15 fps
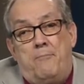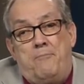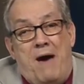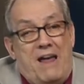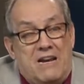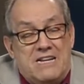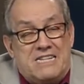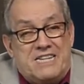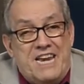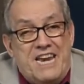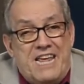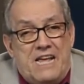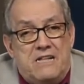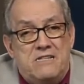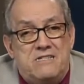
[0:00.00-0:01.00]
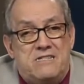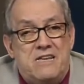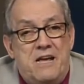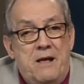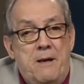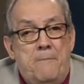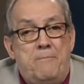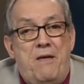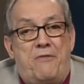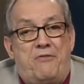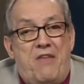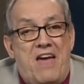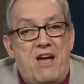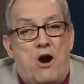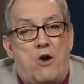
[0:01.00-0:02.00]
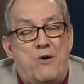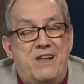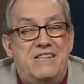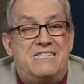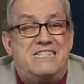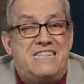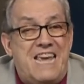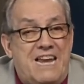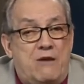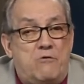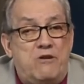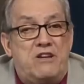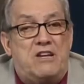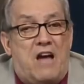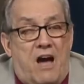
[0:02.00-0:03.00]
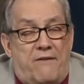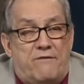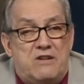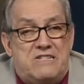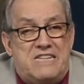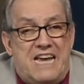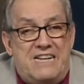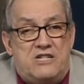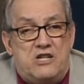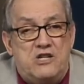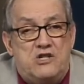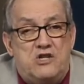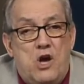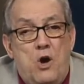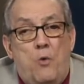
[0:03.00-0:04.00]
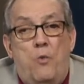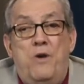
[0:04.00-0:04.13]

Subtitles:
Palestinians that they are in secret conversations